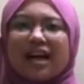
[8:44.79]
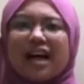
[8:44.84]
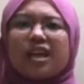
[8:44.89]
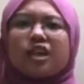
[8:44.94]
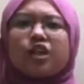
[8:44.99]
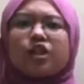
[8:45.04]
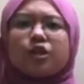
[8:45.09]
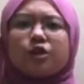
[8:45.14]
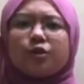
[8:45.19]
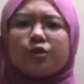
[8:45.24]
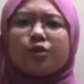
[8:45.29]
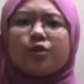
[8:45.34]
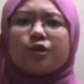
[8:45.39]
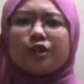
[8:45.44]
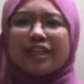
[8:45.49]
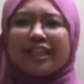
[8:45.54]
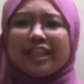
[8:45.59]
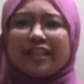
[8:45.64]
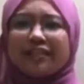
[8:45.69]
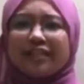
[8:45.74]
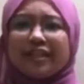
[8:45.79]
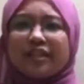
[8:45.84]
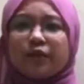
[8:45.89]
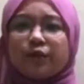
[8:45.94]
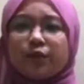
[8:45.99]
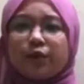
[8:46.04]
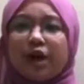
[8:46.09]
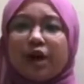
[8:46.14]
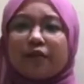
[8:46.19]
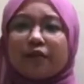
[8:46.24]
are shown to decrease
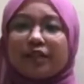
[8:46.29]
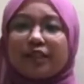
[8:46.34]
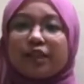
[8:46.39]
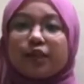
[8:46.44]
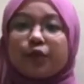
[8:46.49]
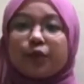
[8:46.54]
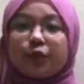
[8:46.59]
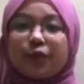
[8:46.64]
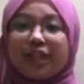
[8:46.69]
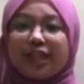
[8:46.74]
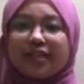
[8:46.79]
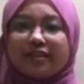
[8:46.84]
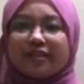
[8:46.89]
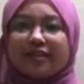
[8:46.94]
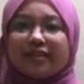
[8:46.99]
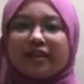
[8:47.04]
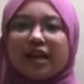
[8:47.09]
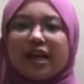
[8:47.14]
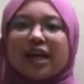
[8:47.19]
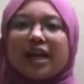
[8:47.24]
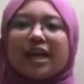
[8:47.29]
throughout the 3 years.